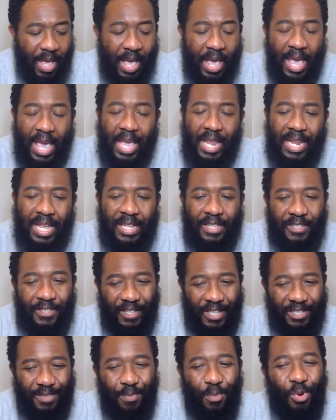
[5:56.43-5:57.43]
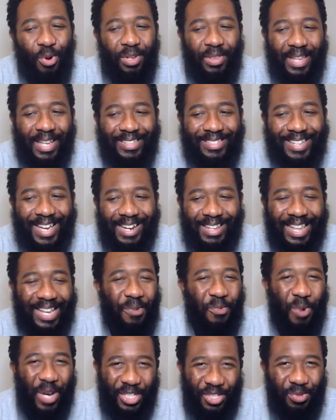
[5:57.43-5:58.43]
And it's it's more or less kind of like
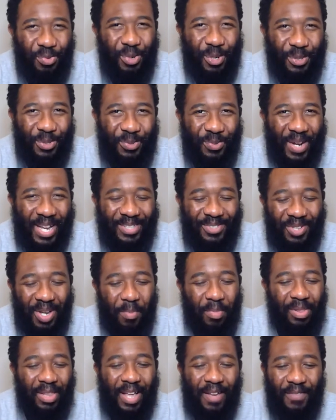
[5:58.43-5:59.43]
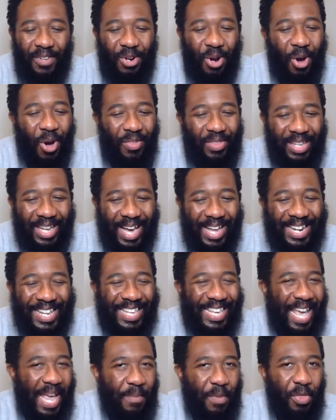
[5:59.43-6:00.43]
Westeros, right? So I'm loving all the kind of
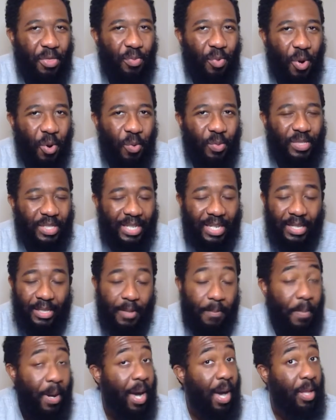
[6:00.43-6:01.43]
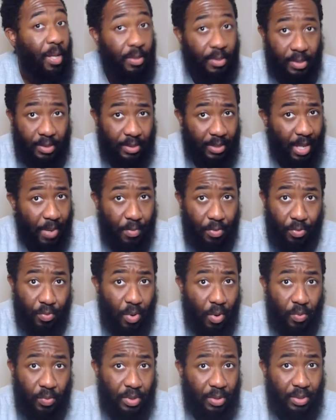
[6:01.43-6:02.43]
Game of Thrones. Again, the politics of Game of
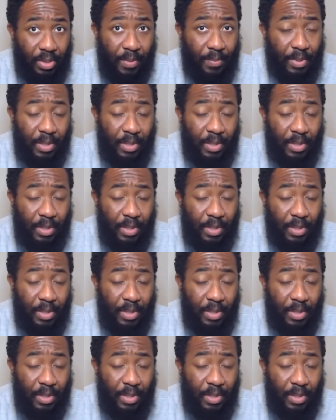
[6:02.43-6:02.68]
Thrones are some of